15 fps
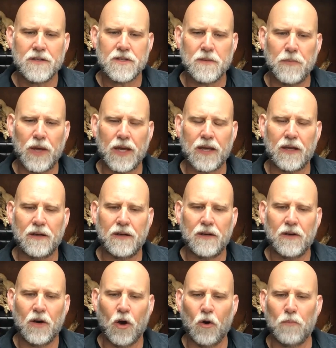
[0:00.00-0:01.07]
to make it
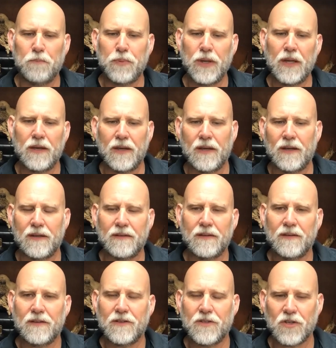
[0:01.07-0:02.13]
obedient
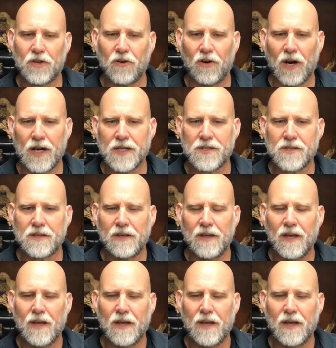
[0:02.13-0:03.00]
to Christ.